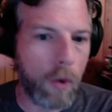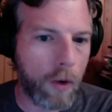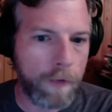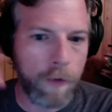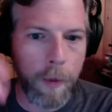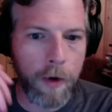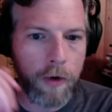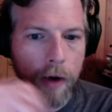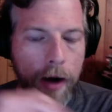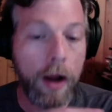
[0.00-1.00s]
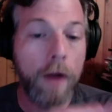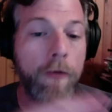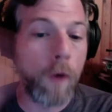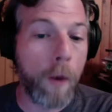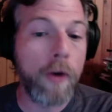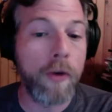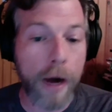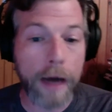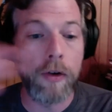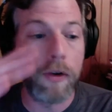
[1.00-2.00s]
or the former
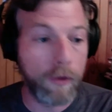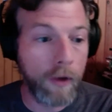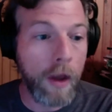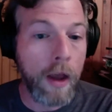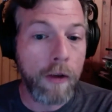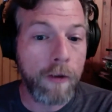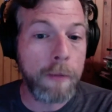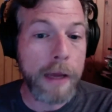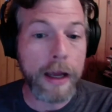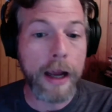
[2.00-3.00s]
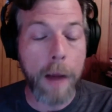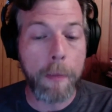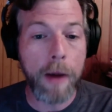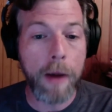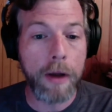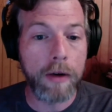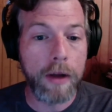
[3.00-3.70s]
directors speaking out publicly,